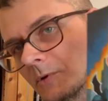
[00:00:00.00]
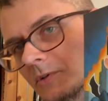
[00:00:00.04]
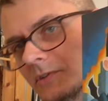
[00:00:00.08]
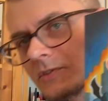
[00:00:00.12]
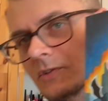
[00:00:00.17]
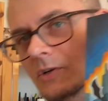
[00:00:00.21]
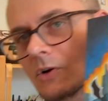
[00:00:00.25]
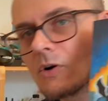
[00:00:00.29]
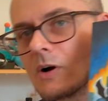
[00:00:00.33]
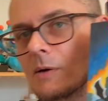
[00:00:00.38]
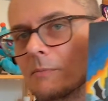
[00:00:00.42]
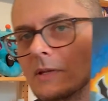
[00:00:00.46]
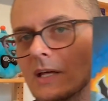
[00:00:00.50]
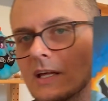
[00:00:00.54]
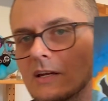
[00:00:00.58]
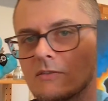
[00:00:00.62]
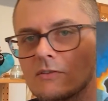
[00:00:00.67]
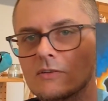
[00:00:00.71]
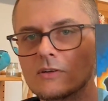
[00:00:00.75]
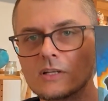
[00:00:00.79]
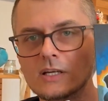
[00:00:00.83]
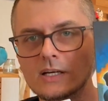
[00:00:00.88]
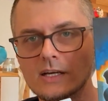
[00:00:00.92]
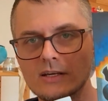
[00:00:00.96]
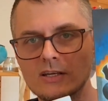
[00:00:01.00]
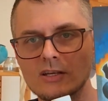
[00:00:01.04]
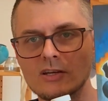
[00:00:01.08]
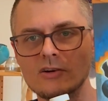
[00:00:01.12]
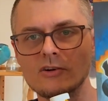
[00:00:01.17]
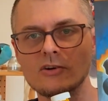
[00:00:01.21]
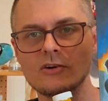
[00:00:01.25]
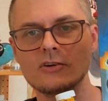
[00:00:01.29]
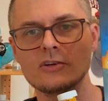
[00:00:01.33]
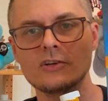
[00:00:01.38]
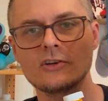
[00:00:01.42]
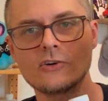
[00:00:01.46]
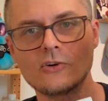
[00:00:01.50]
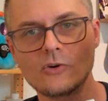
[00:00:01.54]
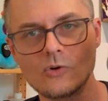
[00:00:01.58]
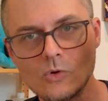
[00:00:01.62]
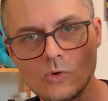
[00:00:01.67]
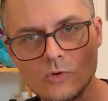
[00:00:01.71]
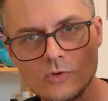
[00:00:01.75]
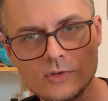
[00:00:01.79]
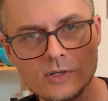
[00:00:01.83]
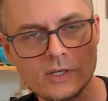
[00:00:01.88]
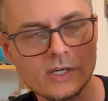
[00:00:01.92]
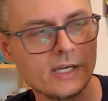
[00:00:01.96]
So I'm not even like a year
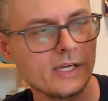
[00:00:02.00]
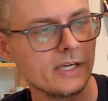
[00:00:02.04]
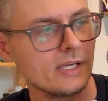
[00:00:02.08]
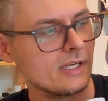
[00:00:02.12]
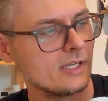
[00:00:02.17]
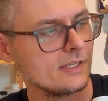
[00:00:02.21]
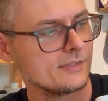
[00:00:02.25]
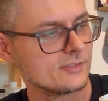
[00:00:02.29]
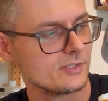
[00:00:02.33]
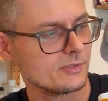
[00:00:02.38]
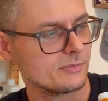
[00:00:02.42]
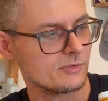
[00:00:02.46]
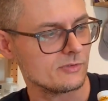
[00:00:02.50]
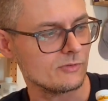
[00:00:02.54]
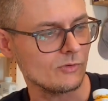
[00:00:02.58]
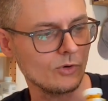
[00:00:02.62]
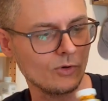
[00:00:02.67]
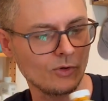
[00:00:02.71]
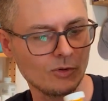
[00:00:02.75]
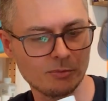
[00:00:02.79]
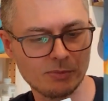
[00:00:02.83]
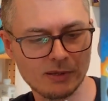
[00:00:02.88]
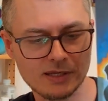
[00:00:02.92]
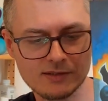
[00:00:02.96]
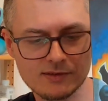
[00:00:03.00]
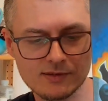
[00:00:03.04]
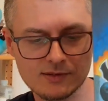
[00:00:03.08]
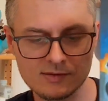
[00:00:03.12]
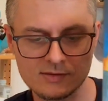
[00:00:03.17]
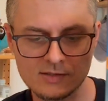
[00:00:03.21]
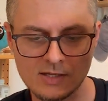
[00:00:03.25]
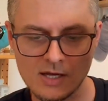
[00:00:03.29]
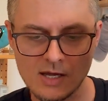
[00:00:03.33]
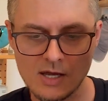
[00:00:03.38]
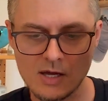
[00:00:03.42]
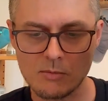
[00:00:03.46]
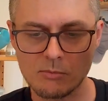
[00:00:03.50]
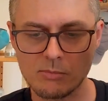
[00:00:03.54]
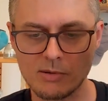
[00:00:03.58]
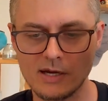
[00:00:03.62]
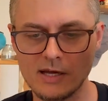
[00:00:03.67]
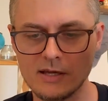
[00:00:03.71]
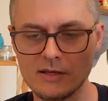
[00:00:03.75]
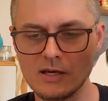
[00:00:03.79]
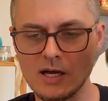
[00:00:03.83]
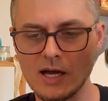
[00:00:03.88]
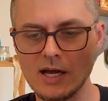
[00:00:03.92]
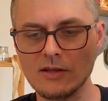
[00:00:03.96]
old in terms of oil paintings. But
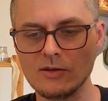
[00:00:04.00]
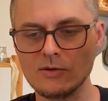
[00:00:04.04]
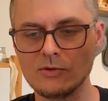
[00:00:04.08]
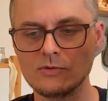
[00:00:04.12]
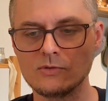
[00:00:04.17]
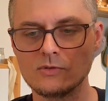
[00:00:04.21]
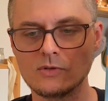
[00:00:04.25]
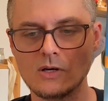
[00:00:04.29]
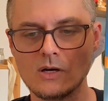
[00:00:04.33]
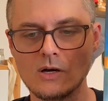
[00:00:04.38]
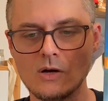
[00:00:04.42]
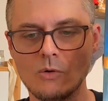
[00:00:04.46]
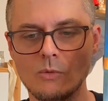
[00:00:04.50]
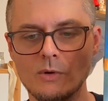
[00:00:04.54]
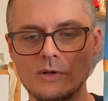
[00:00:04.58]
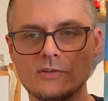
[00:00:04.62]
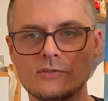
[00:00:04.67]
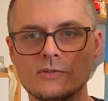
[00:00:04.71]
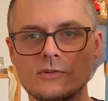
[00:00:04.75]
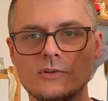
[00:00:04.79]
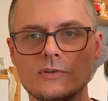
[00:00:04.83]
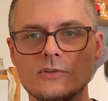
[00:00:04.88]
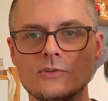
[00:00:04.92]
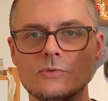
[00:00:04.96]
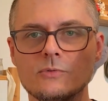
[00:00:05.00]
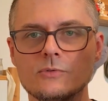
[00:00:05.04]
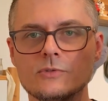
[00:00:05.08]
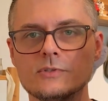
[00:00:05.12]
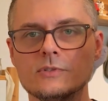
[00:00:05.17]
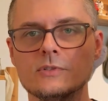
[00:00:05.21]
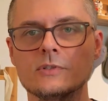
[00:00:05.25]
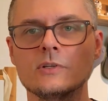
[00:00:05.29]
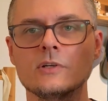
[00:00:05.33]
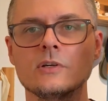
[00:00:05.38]
I use Winsor and Newton.